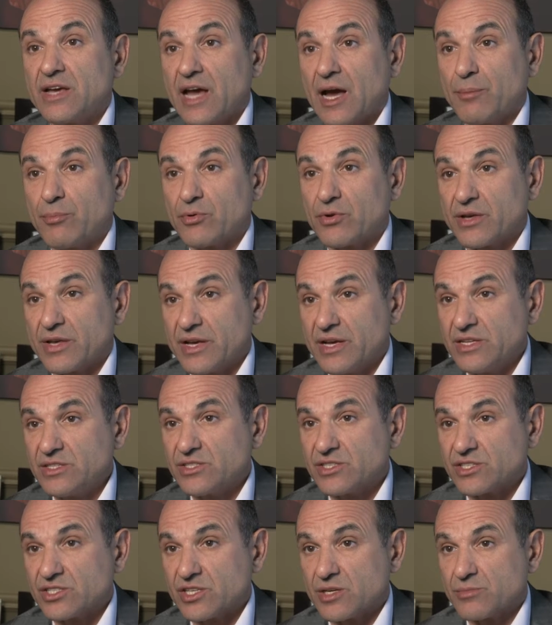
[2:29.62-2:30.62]
capital
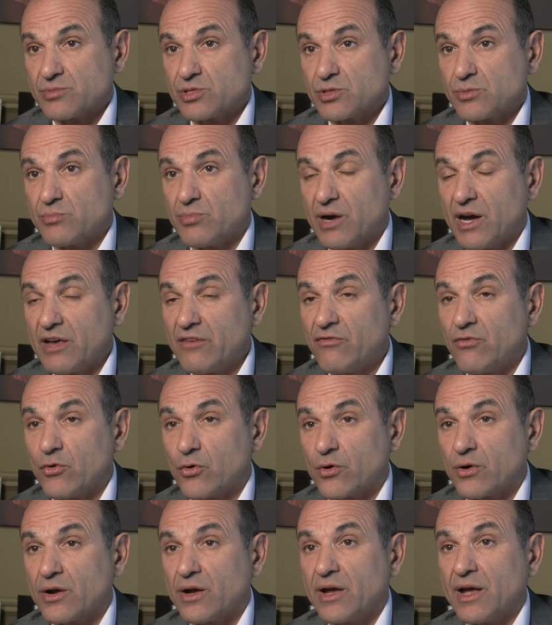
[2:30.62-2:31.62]
gains exemption by
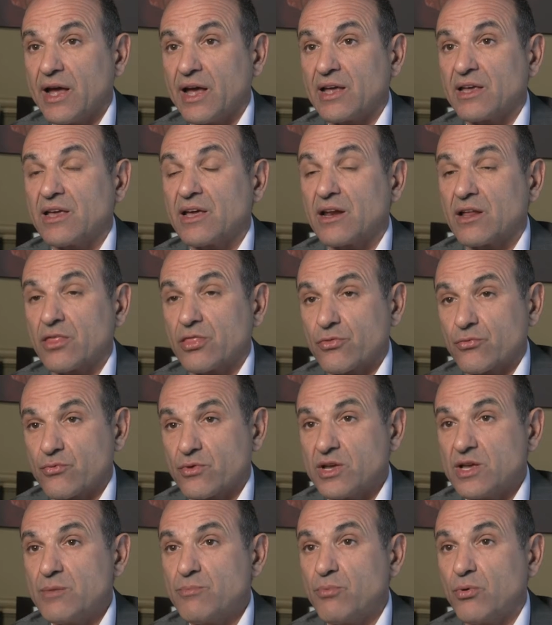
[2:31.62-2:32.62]
4 and get a
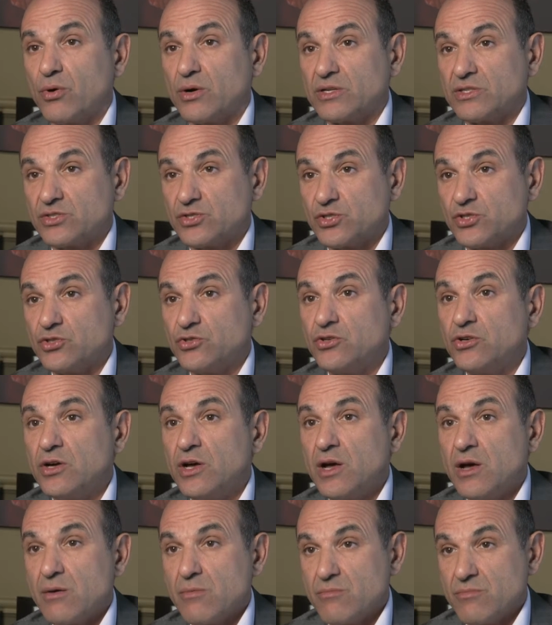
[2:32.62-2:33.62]
$3.2
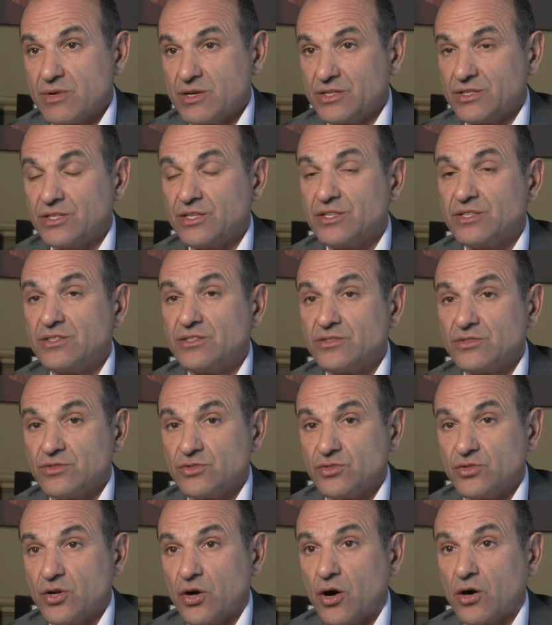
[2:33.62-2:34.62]
million
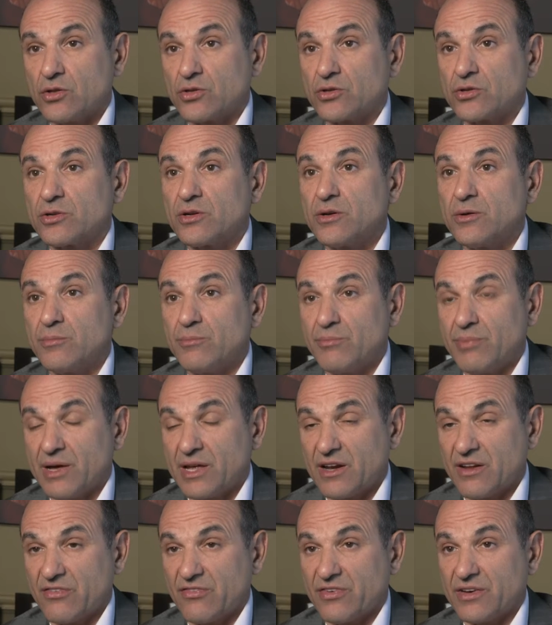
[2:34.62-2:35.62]

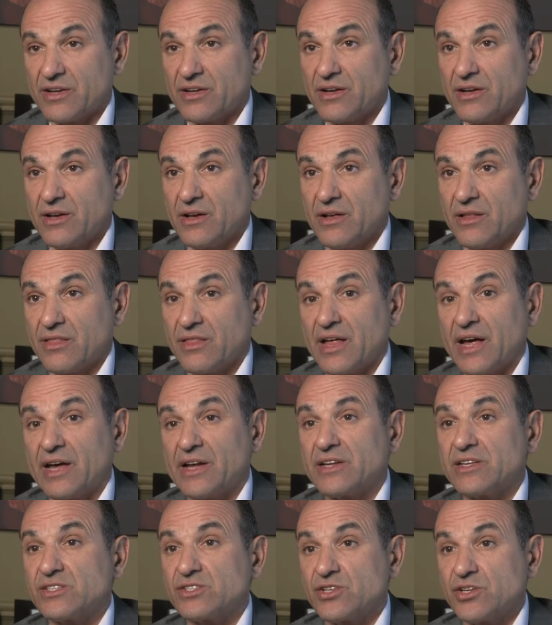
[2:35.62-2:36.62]
benefit.
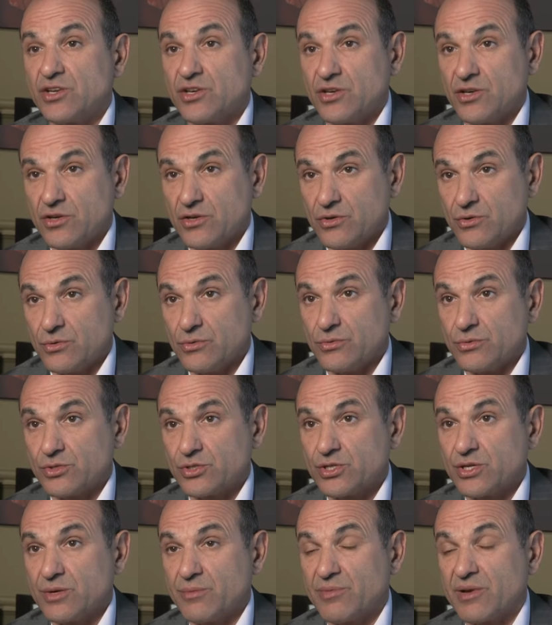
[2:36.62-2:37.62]
That is
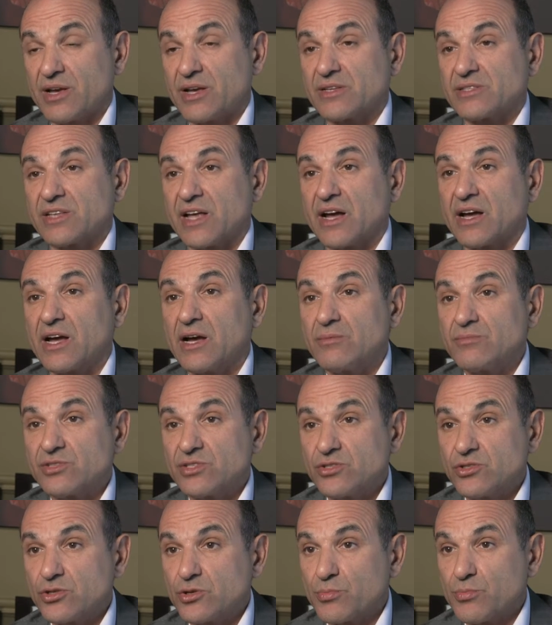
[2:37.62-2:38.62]
huge because that comes
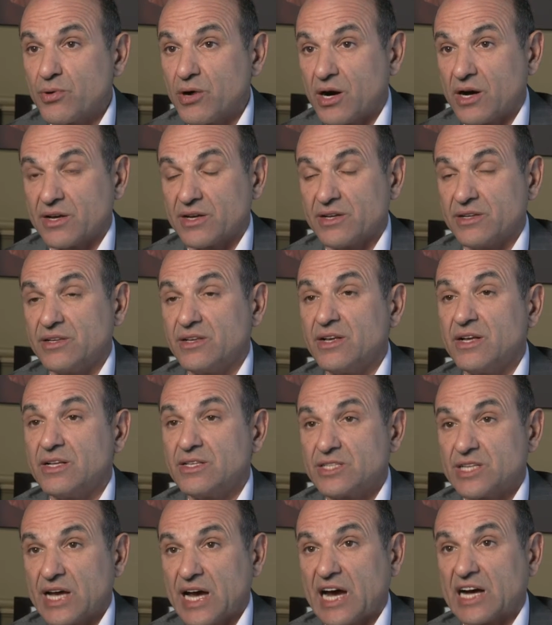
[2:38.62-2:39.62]
into your pocket
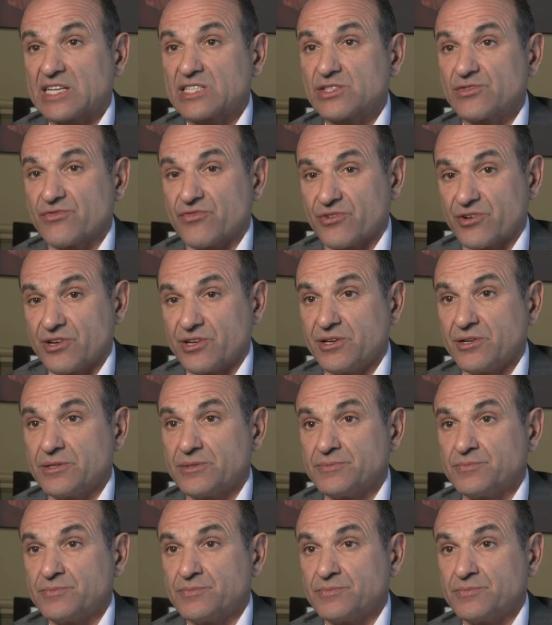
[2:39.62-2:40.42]
tax-free.